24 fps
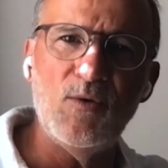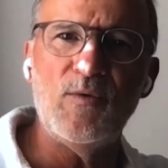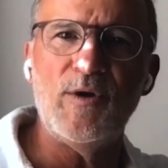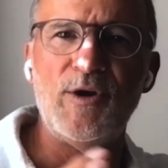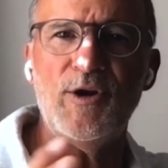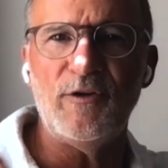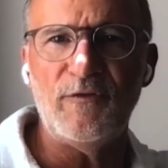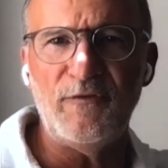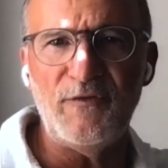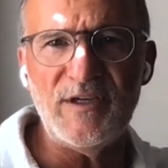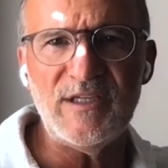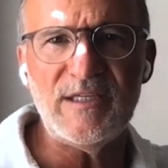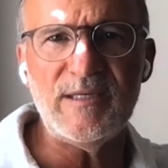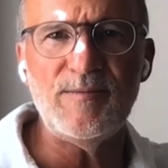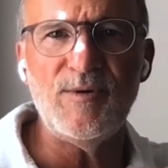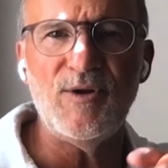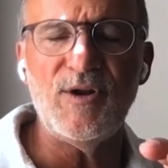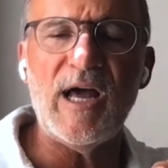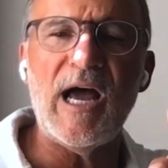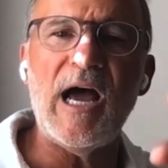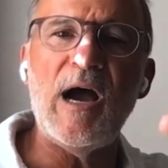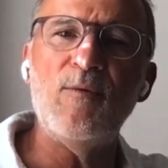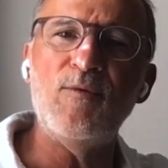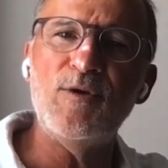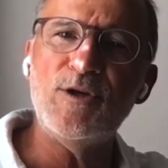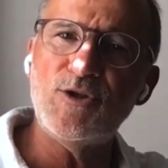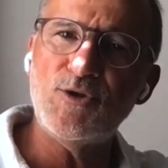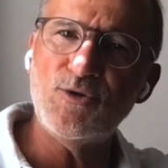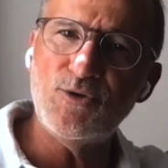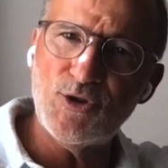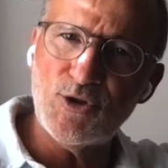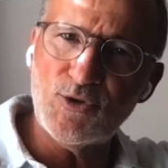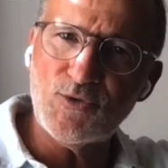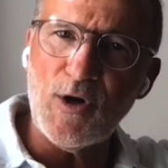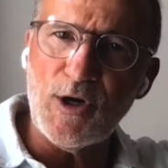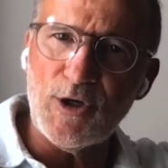what not feasible, how we
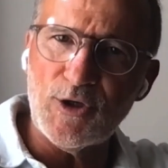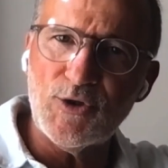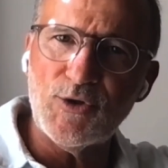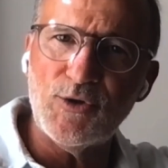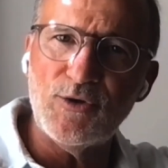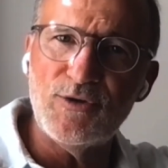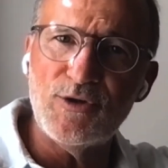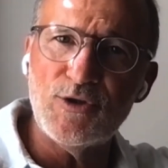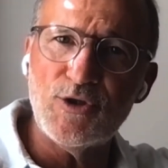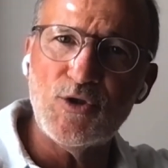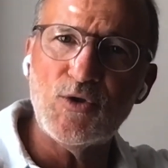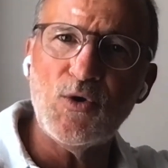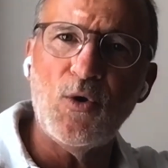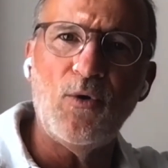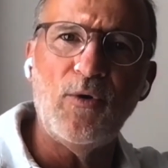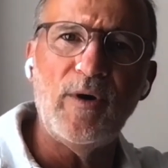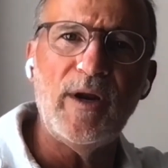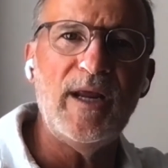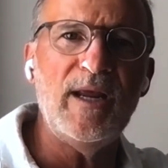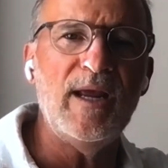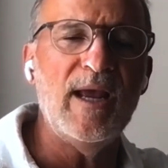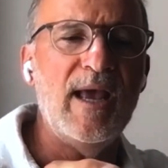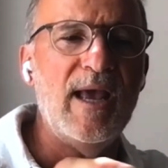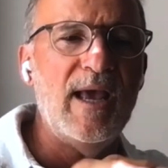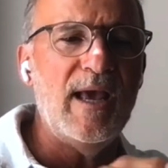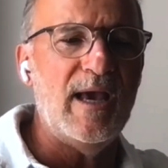should structure the story.